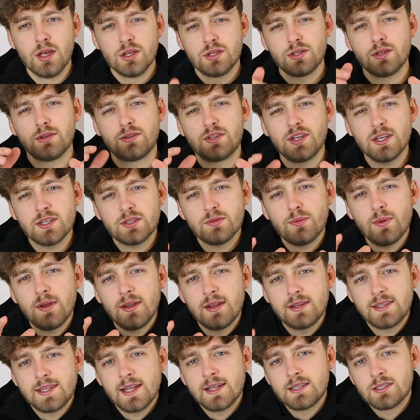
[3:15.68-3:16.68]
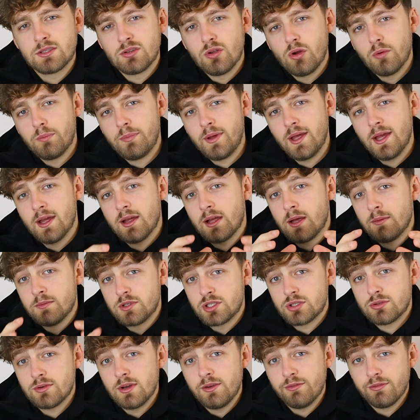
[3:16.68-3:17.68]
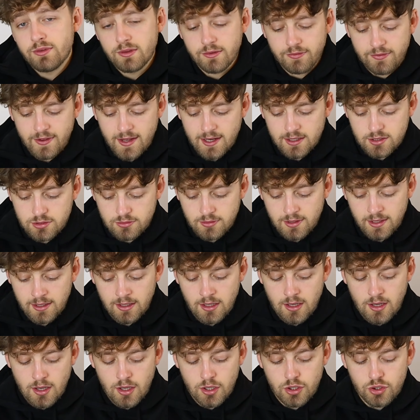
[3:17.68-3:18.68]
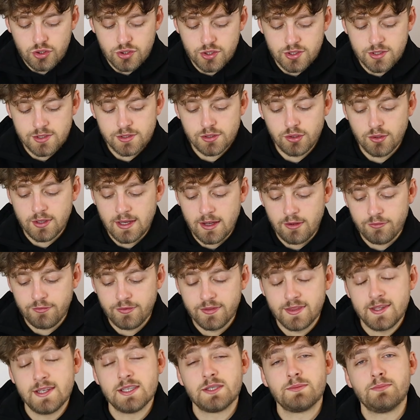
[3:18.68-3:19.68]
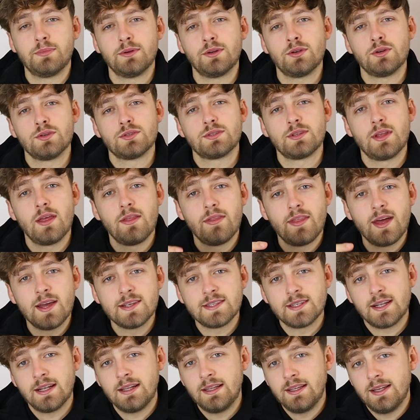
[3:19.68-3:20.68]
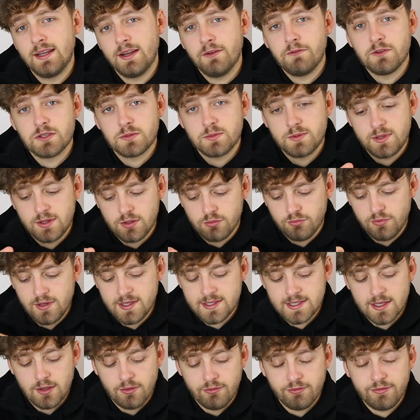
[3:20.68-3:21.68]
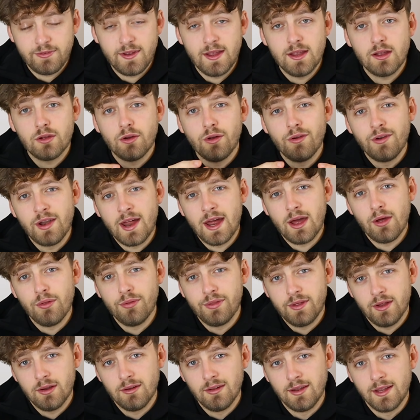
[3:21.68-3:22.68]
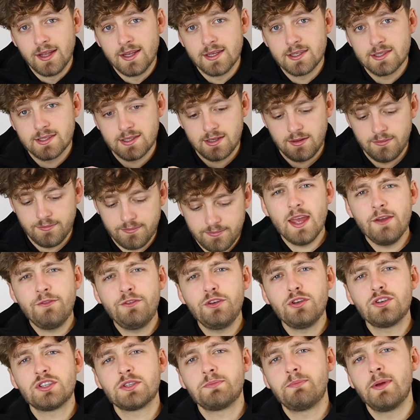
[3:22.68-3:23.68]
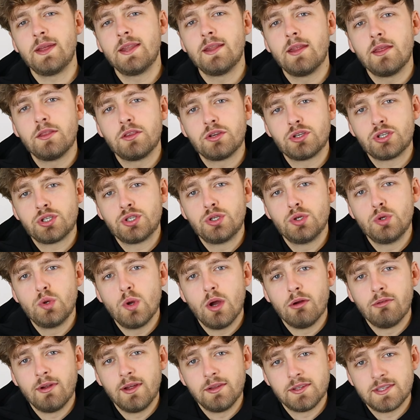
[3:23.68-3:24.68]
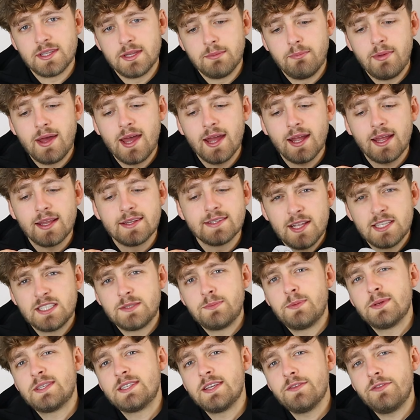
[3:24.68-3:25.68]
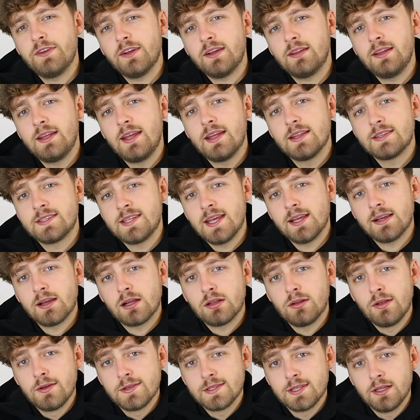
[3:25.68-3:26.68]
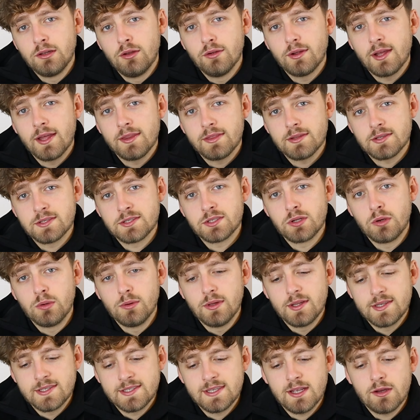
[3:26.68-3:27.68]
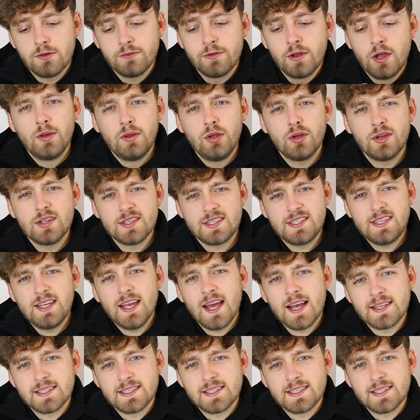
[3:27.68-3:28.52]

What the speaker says: So just when the dead stock pair comes straight from the factory, you should just look out for this, because that is a clear difference between the retail and fake on how they are laced. If you spin the shoe around to the back and specifically take a closer look at the sole itself, you can see it